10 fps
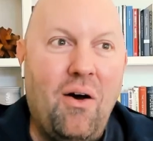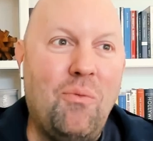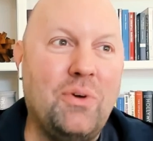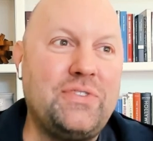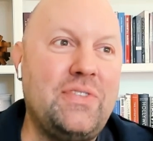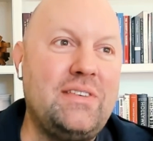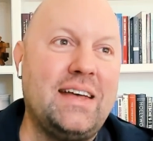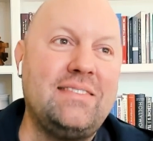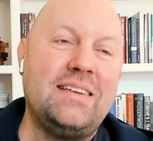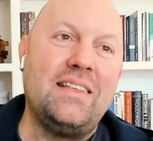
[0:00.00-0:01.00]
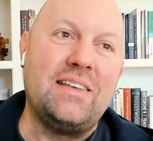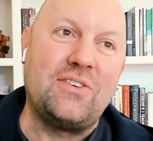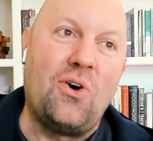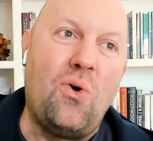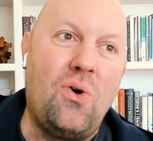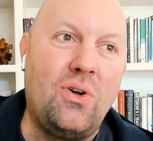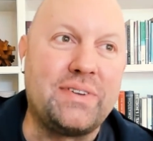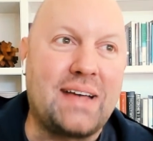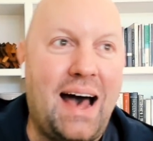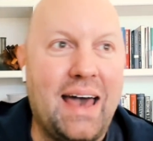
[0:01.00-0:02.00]
Well, so this gets into this
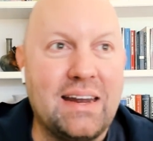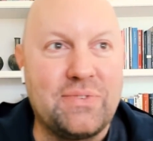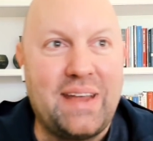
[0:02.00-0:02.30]
old kind of